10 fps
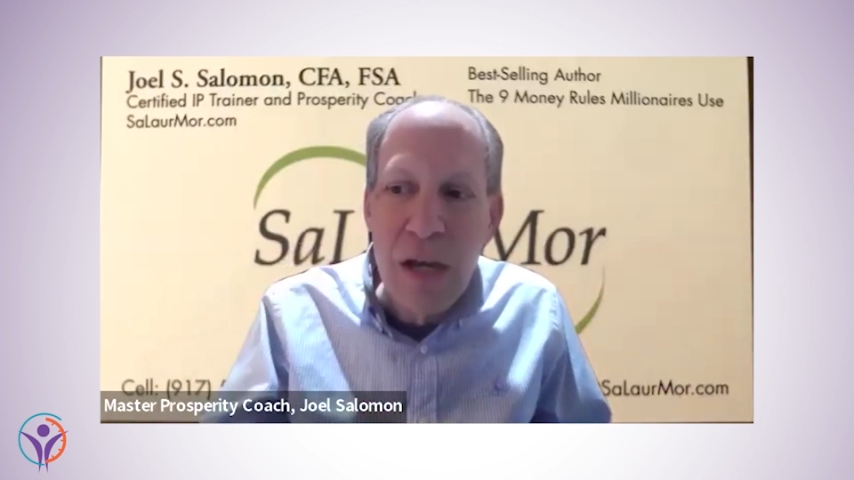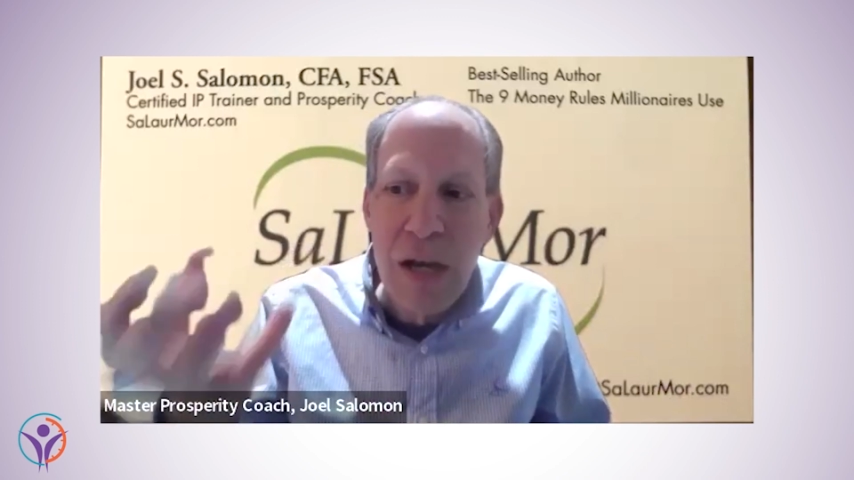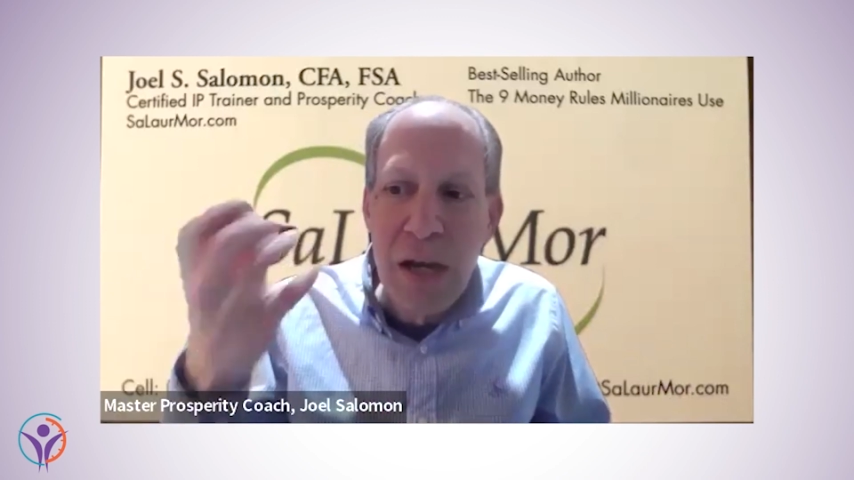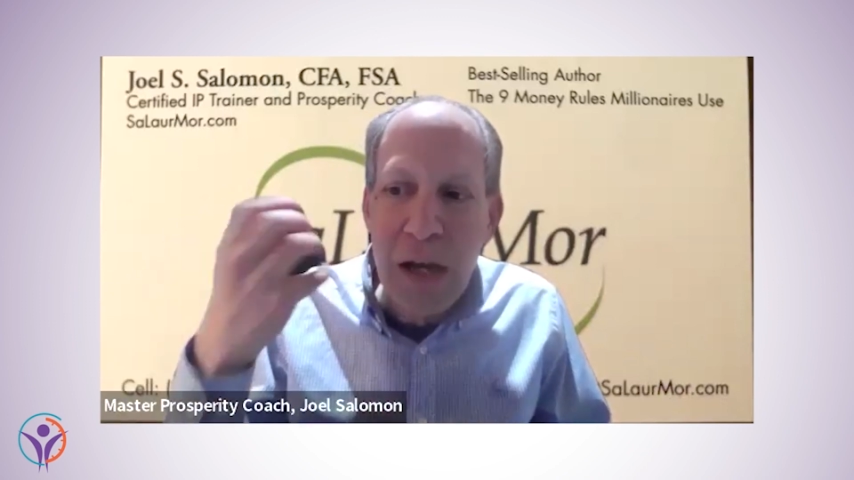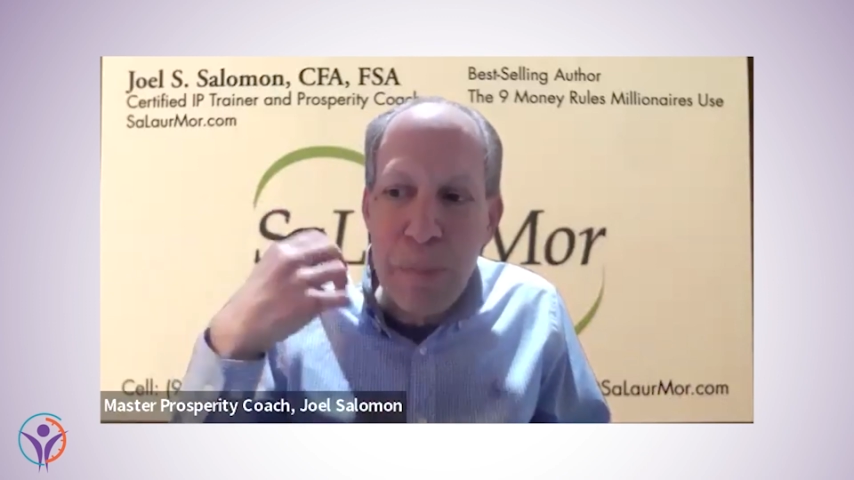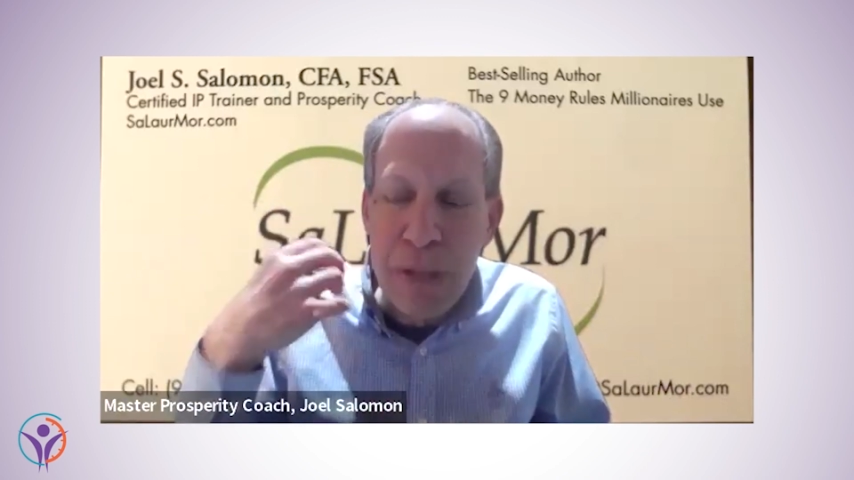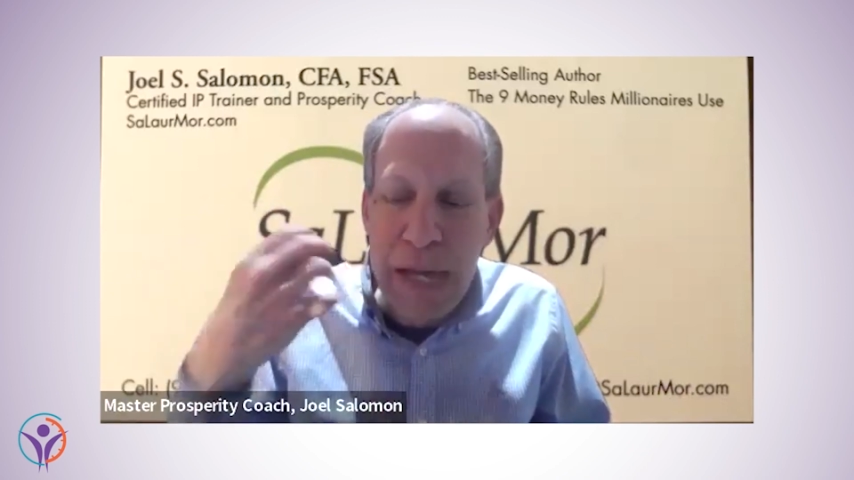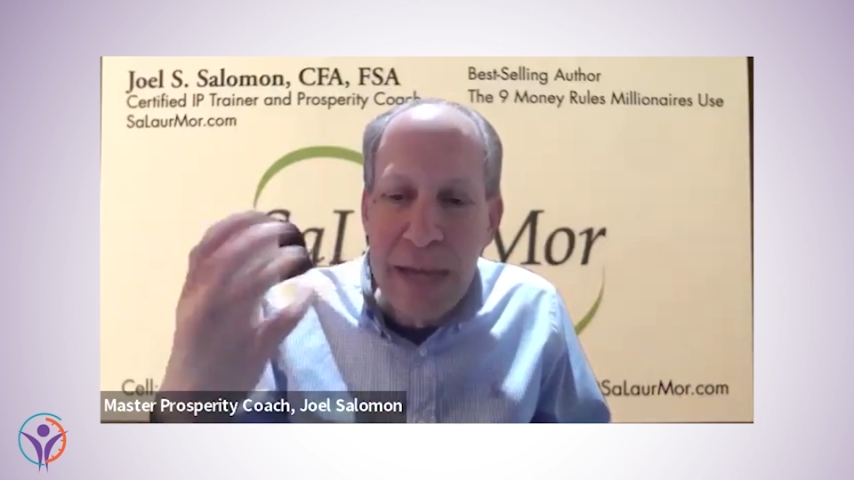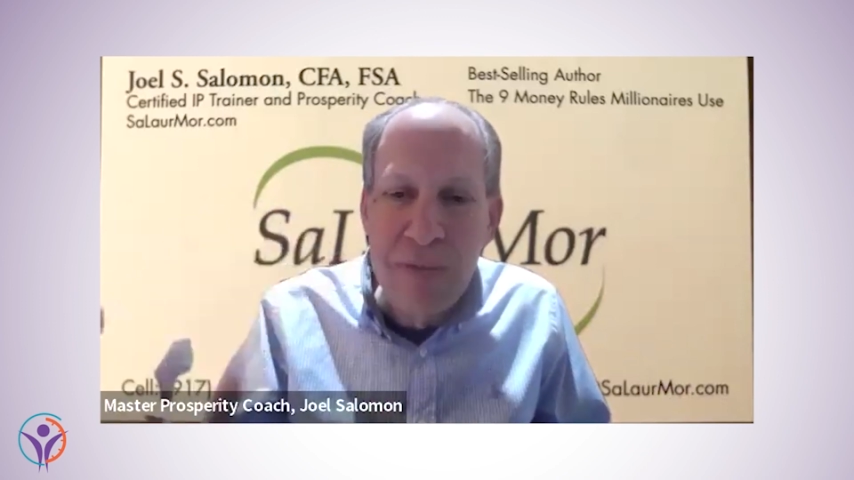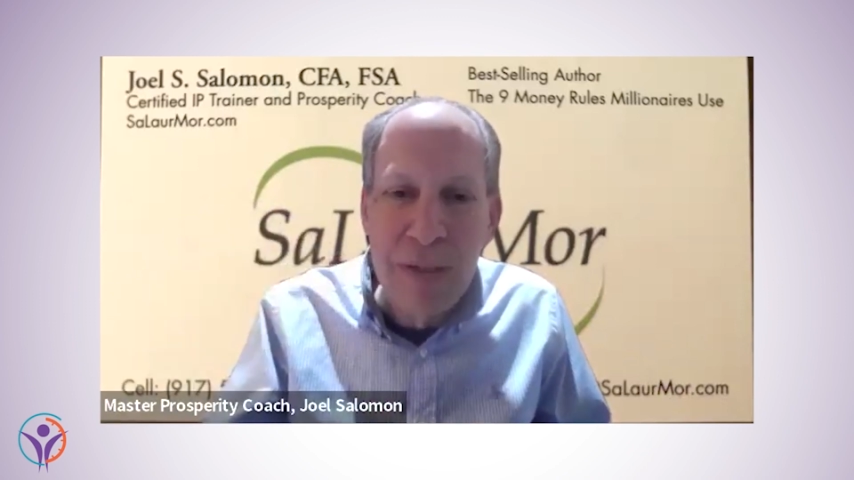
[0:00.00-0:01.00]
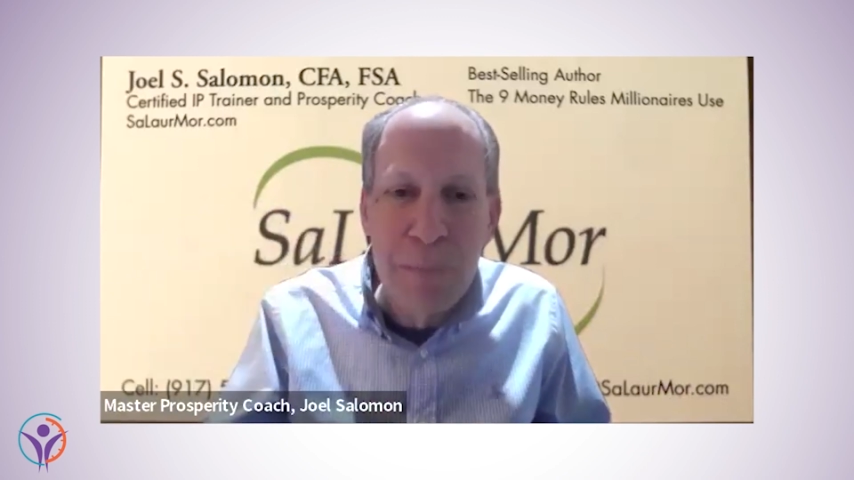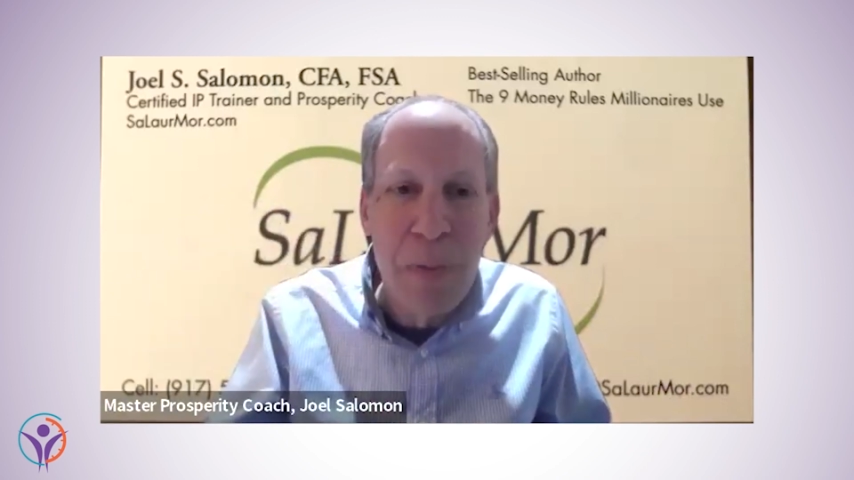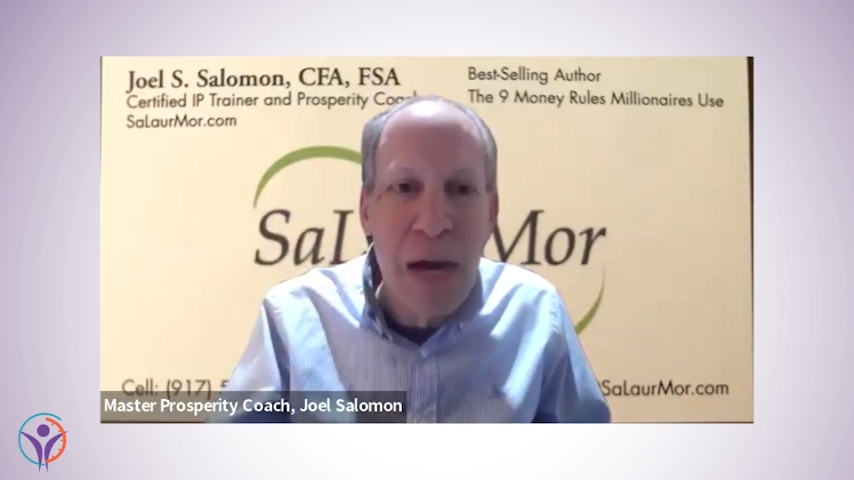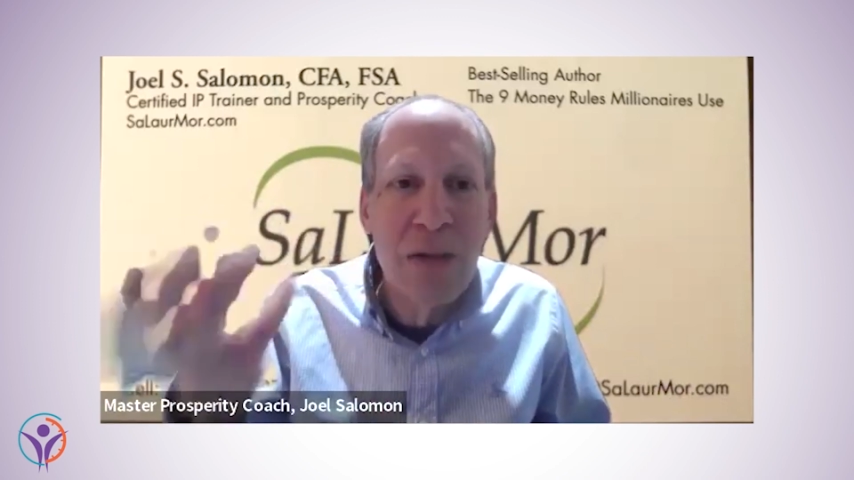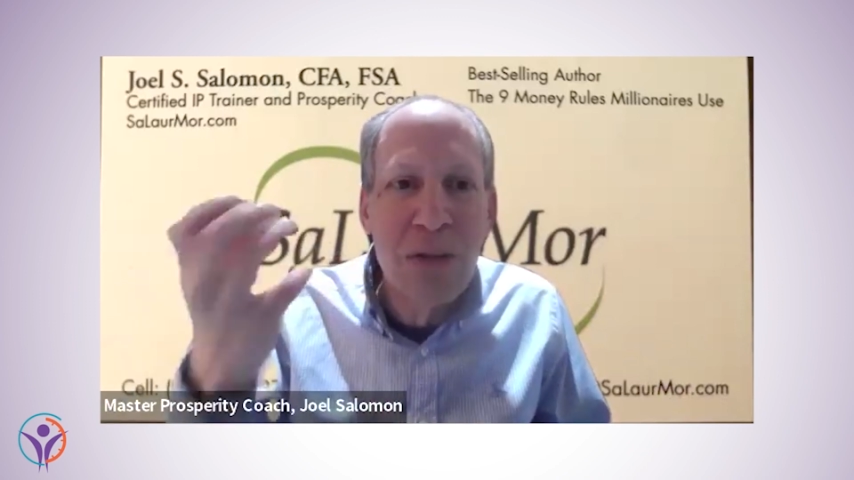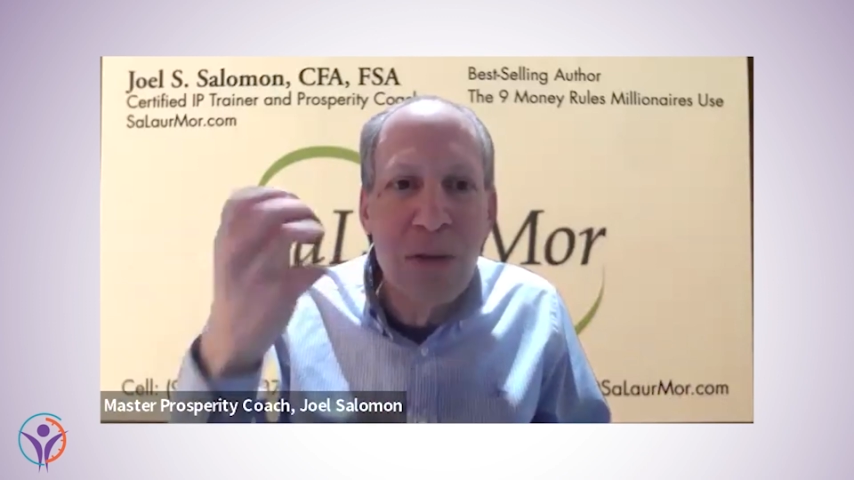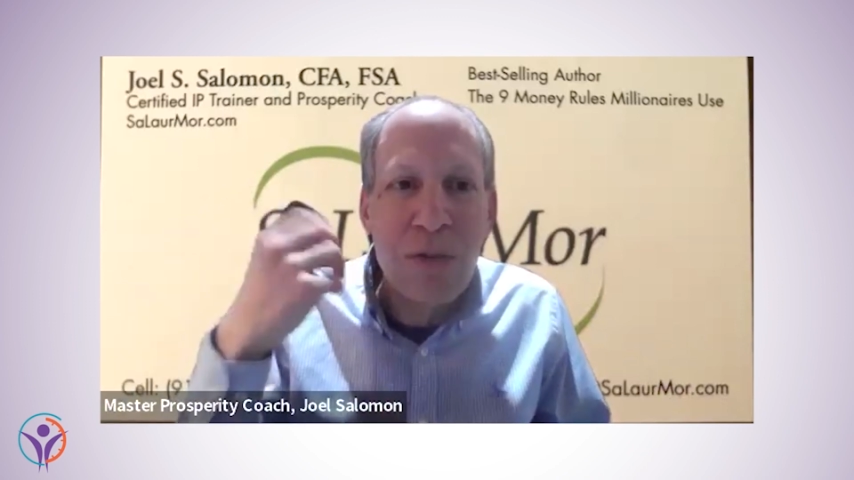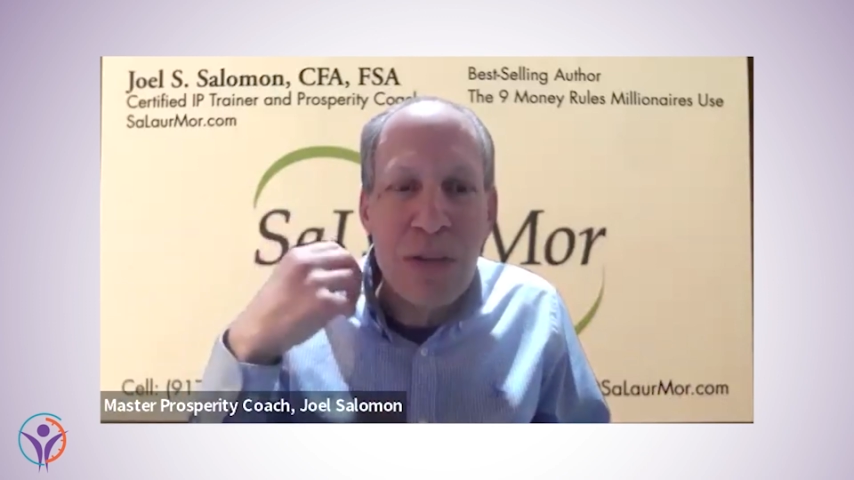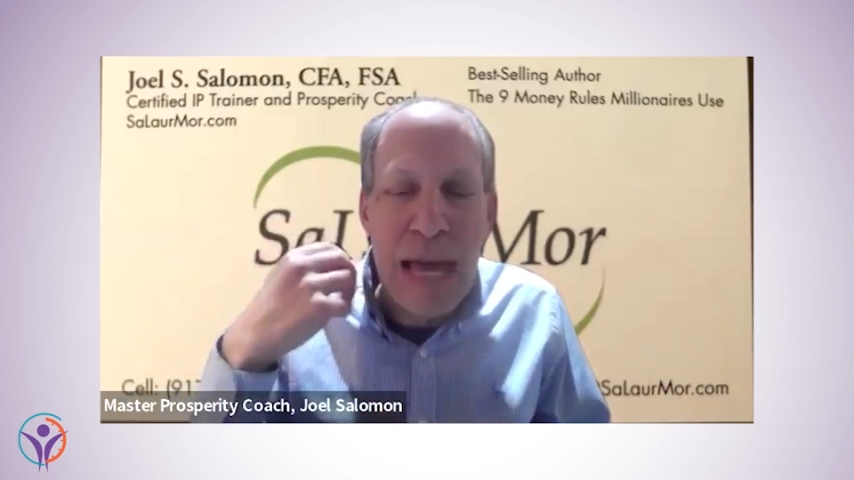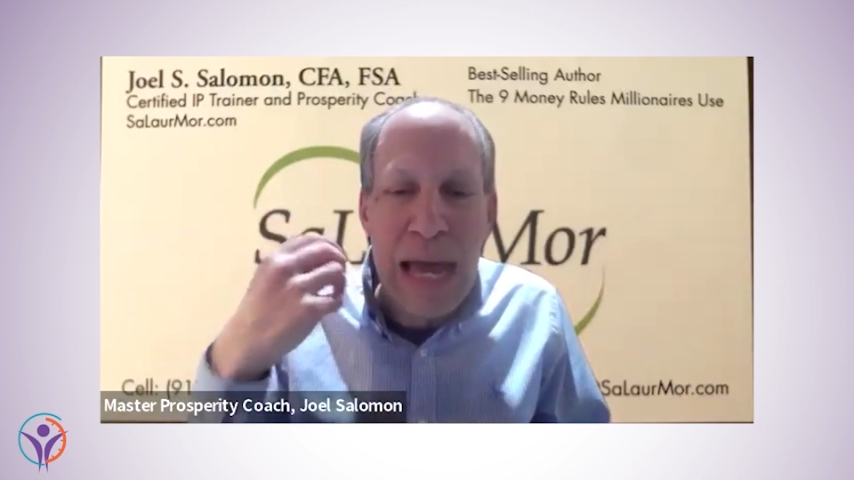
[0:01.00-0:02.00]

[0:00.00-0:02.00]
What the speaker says: plastic bottles